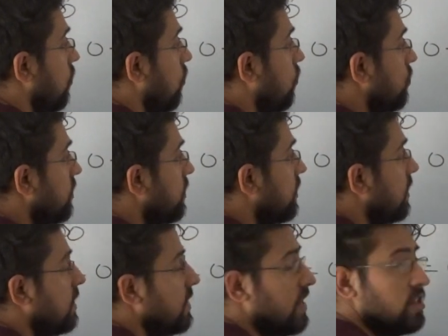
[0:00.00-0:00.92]
Only
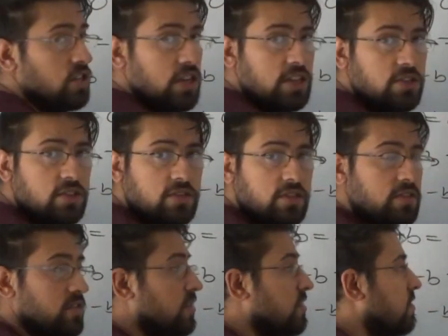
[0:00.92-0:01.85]
thing that changes
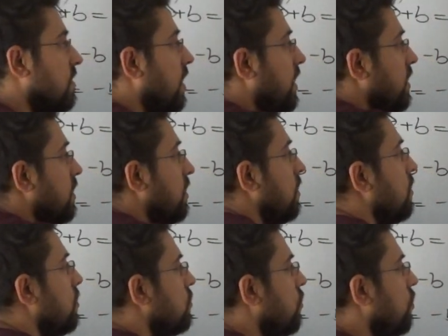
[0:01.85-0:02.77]
is the sign.
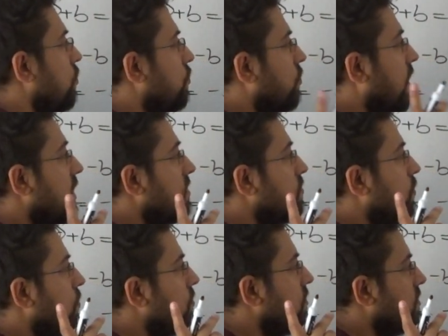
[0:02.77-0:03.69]
So you
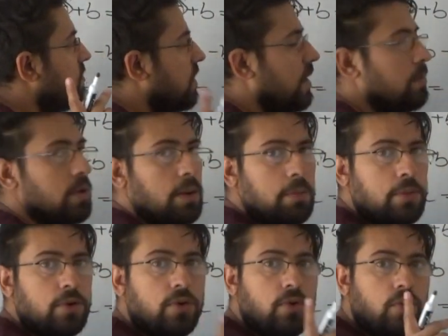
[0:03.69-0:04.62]
transpose the same
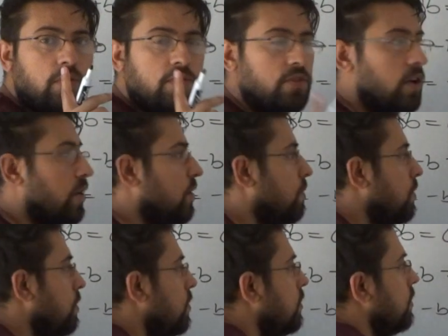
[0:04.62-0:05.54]
number or
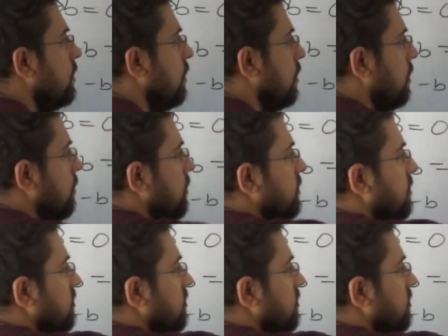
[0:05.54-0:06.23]
variable, but the